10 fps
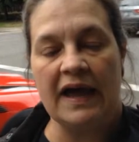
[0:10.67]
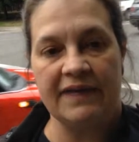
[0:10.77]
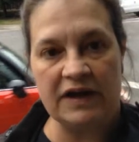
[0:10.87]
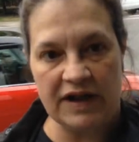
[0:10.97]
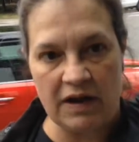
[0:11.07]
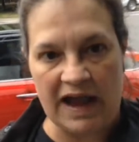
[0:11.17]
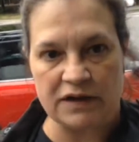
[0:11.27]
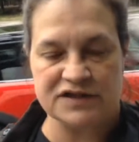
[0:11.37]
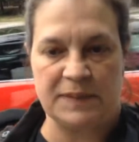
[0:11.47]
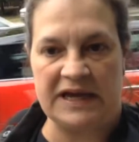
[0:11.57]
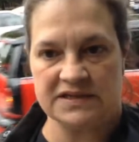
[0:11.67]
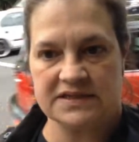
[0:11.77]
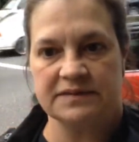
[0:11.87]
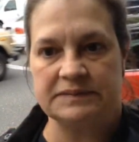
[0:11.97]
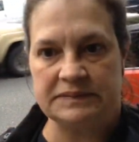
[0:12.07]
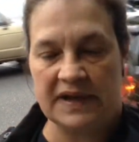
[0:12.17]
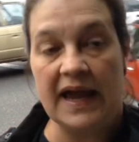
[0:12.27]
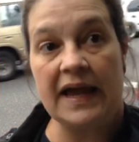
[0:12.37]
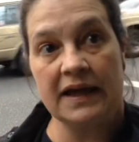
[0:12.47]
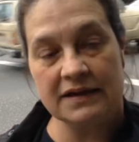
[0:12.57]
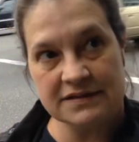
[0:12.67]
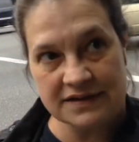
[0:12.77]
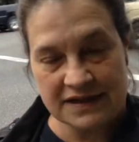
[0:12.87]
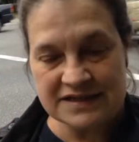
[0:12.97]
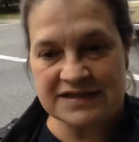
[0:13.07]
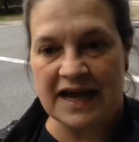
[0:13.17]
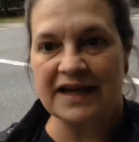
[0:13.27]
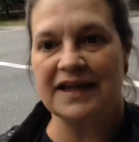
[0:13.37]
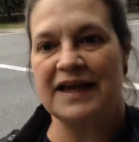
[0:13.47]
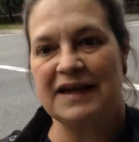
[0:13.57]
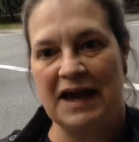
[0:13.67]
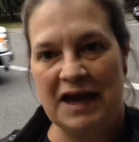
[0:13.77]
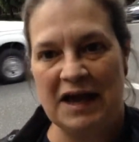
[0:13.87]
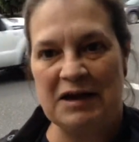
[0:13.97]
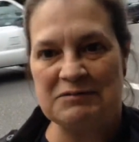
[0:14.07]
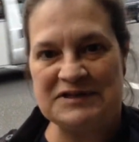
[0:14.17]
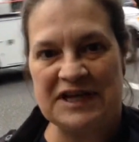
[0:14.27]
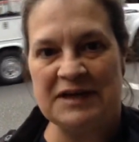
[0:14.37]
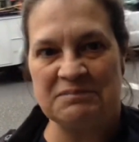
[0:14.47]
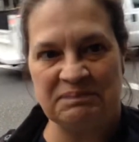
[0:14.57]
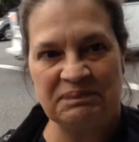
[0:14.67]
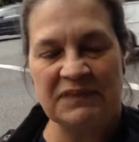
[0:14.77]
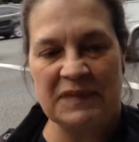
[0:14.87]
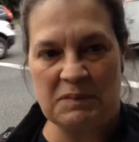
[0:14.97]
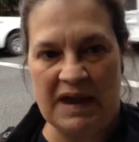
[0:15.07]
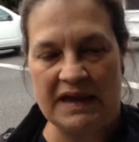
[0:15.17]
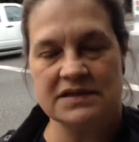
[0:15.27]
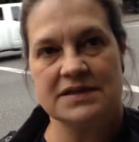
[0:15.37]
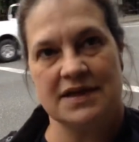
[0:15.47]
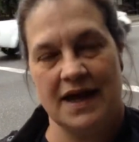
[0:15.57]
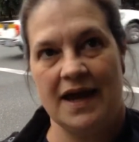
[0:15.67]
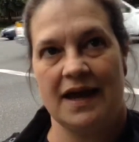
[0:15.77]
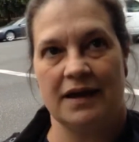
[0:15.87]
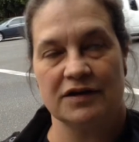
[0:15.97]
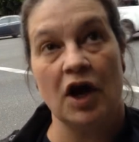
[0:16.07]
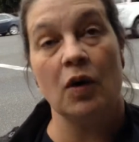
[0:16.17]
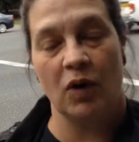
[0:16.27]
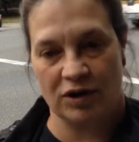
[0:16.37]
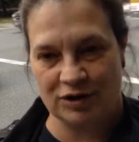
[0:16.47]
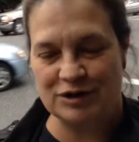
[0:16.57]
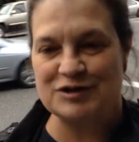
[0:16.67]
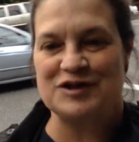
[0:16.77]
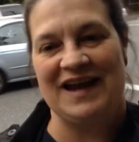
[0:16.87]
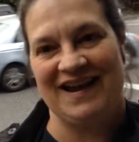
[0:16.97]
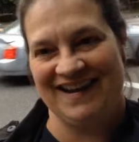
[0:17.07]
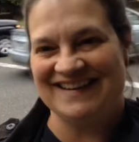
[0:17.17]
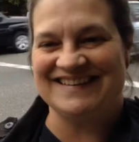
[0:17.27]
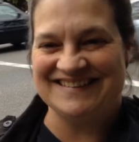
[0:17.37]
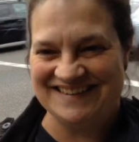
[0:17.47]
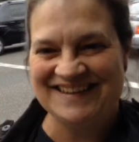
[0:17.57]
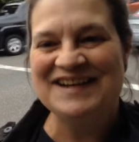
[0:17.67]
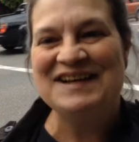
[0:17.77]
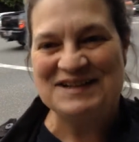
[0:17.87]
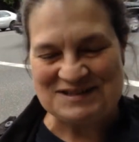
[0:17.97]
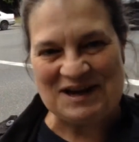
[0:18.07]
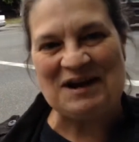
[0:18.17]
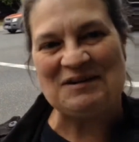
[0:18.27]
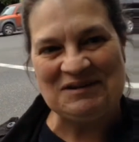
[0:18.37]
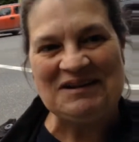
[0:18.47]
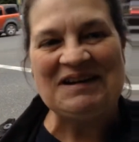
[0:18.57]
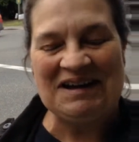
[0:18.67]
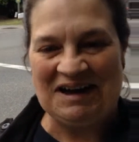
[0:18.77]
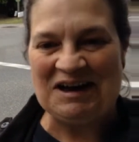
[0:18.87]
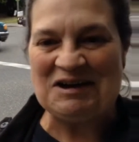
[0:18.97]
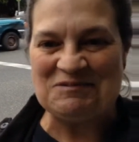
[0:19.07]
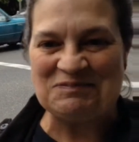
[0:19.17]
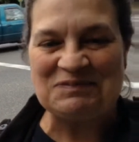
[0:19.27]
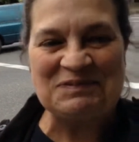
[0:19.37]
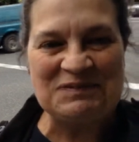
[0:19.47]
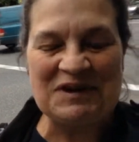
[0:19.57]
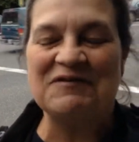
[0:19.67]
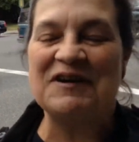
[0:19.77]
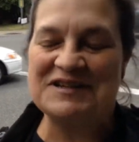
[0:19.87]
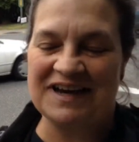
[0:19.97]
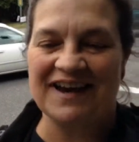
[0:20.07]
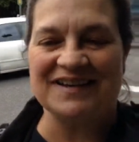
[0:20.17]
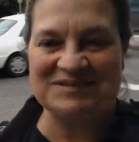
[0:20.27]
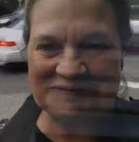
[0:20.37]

and they are now housemates and cycling uh, team mates and co-workers, and so um, they're very tight.